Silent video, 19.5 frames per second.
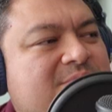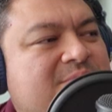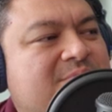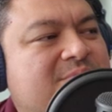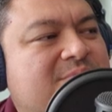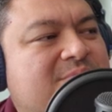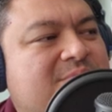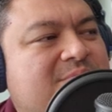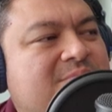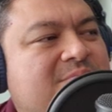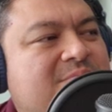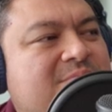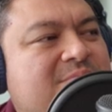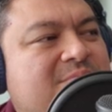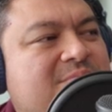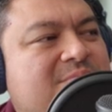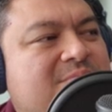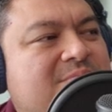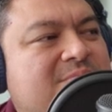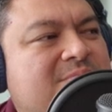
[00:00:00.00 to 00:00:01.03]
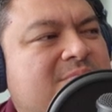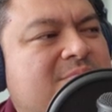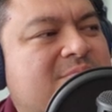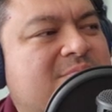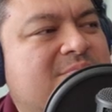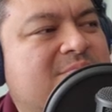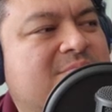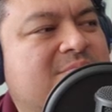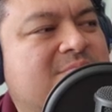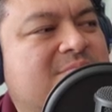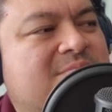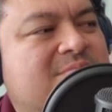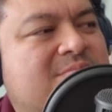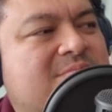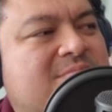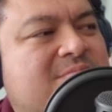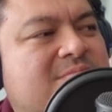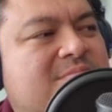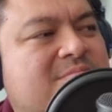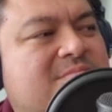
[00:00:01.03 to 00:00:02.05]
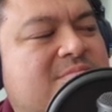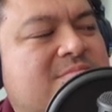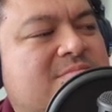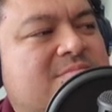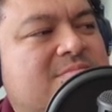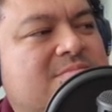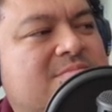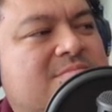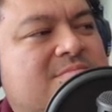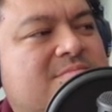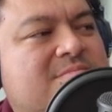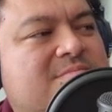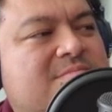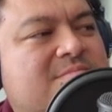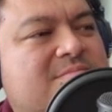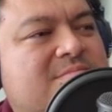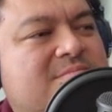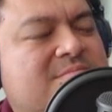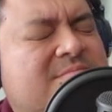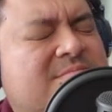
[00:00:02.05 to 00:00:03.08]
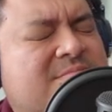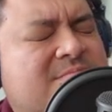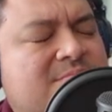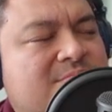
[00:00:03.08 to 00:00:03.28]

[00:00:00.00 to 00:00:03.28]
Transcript: [no speech]